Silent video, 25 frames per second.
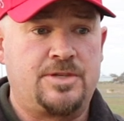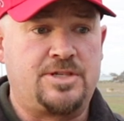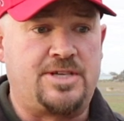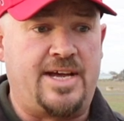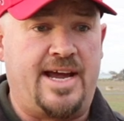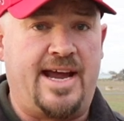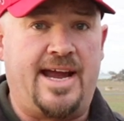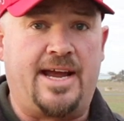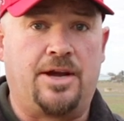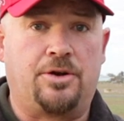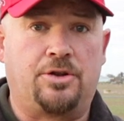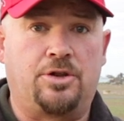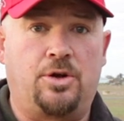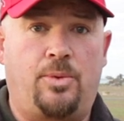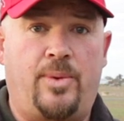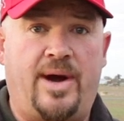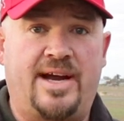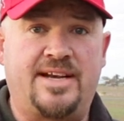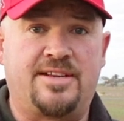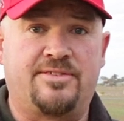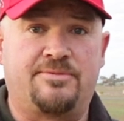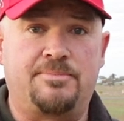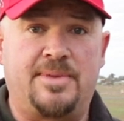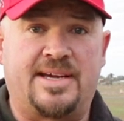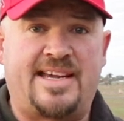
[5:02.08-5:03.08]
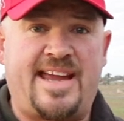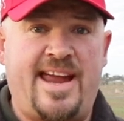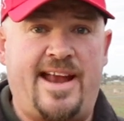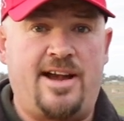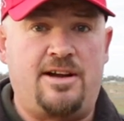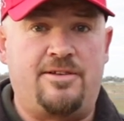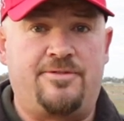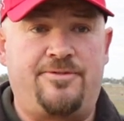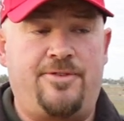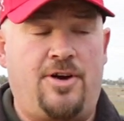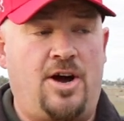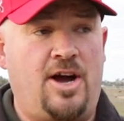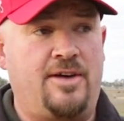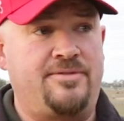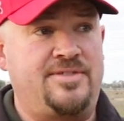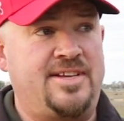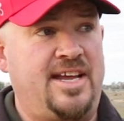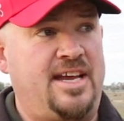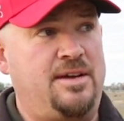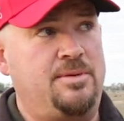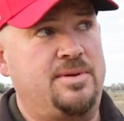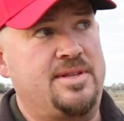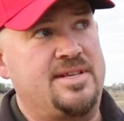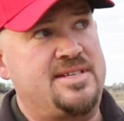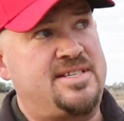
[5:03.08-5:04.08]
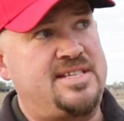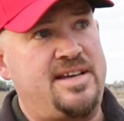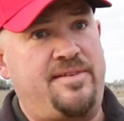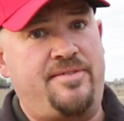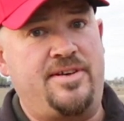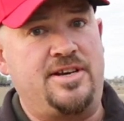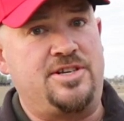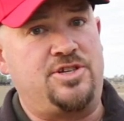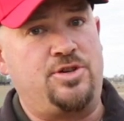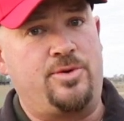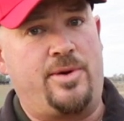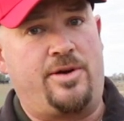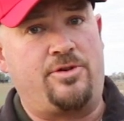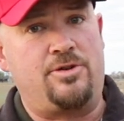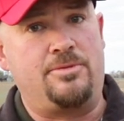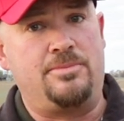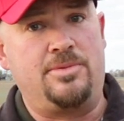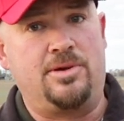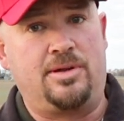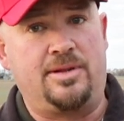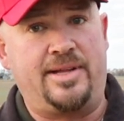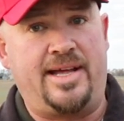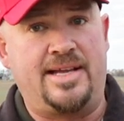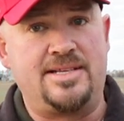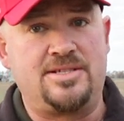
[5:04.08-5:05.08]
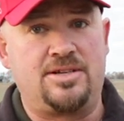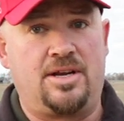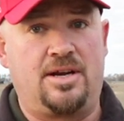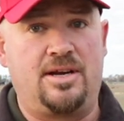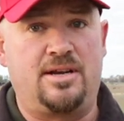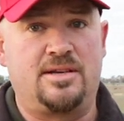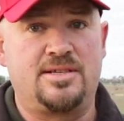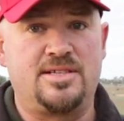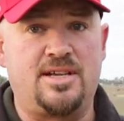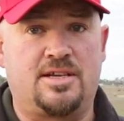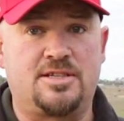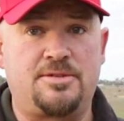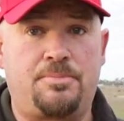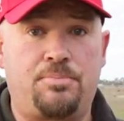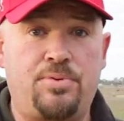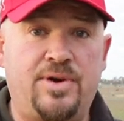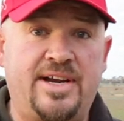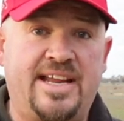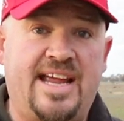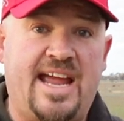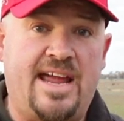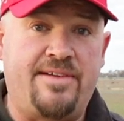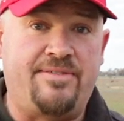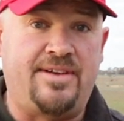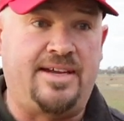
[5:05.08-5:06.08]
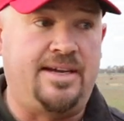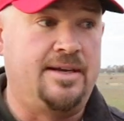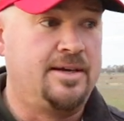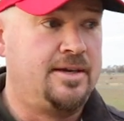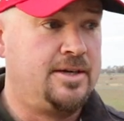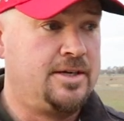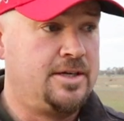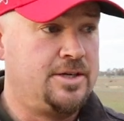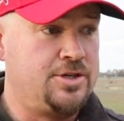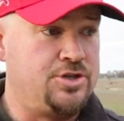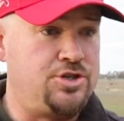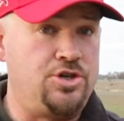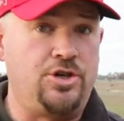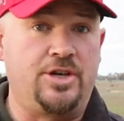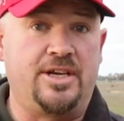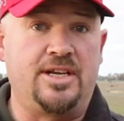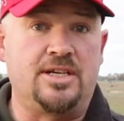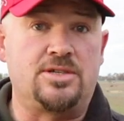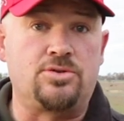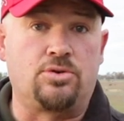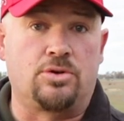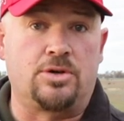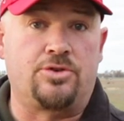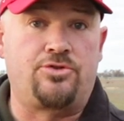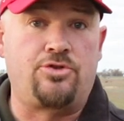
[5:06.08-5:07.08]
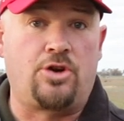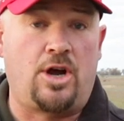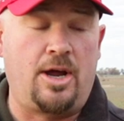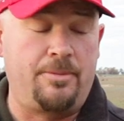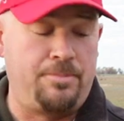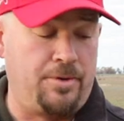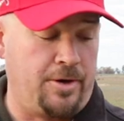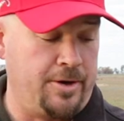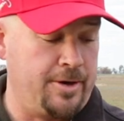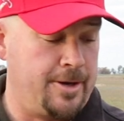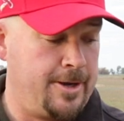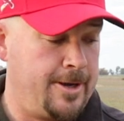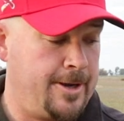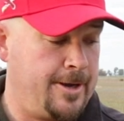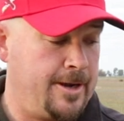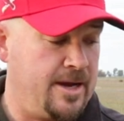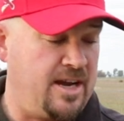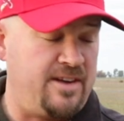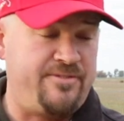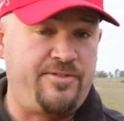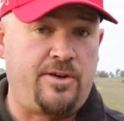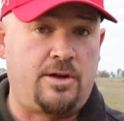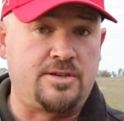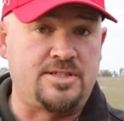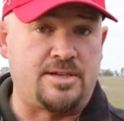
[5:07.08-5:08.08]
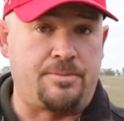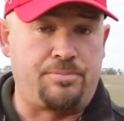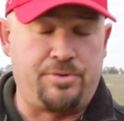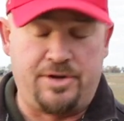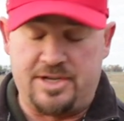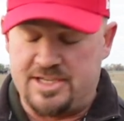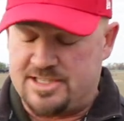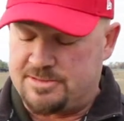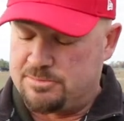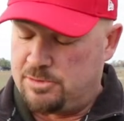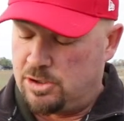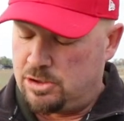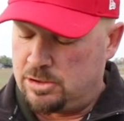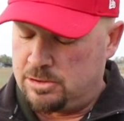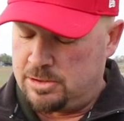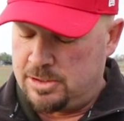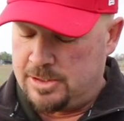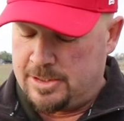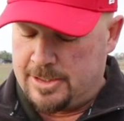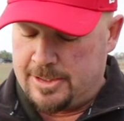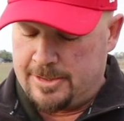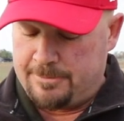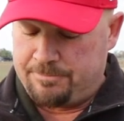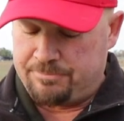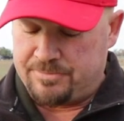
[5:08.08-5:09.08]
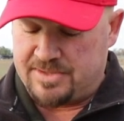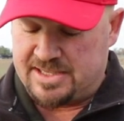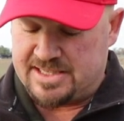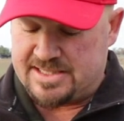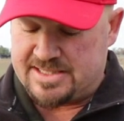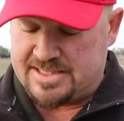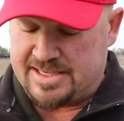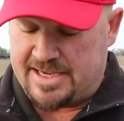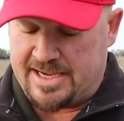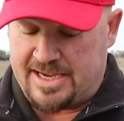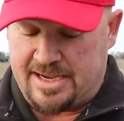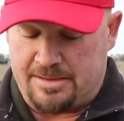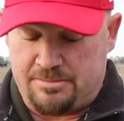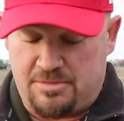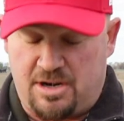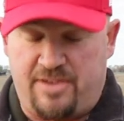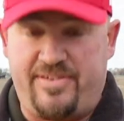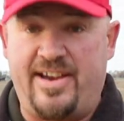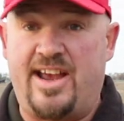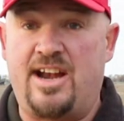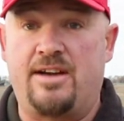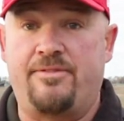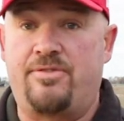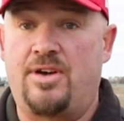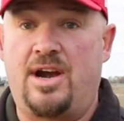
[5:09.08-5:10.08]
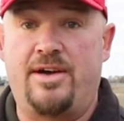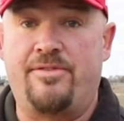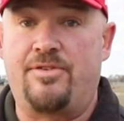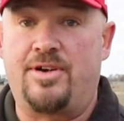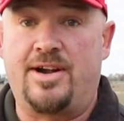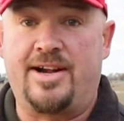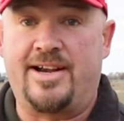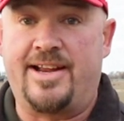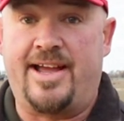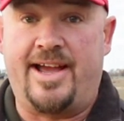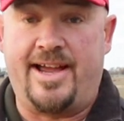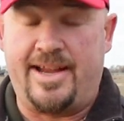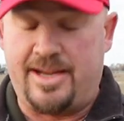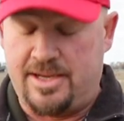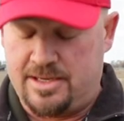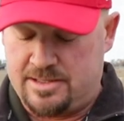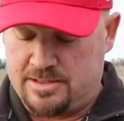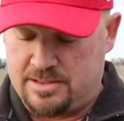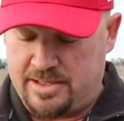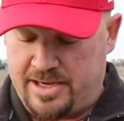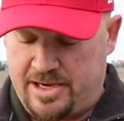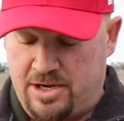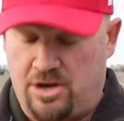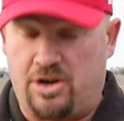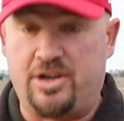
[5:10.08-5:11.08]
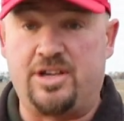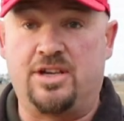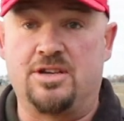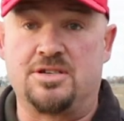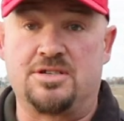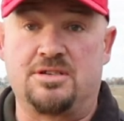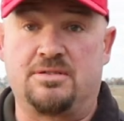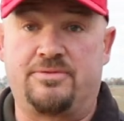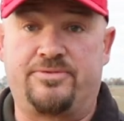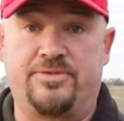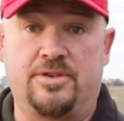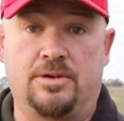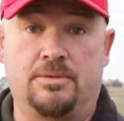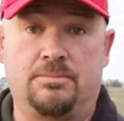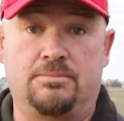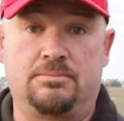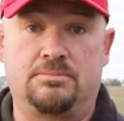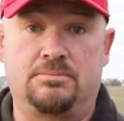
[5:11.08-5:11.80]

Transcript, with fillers: to handle the weight of my Canon 5D with a 70-200mm lens on it, so it's a pretty heavy duty sort of tripod. It folds up pretty small, but um, I've had it forever and a day, and I use it for,